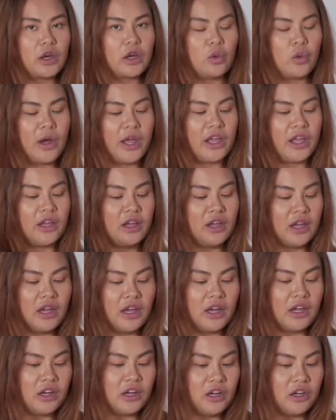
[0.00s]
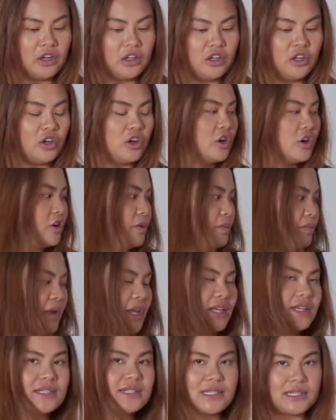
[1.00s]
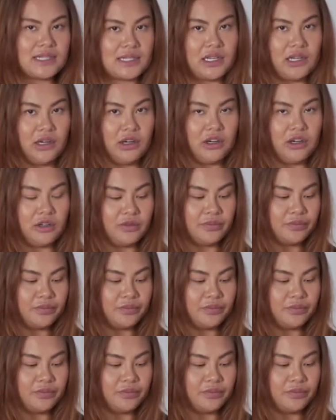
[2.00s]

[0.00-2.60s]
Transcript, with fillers: away, your base is here.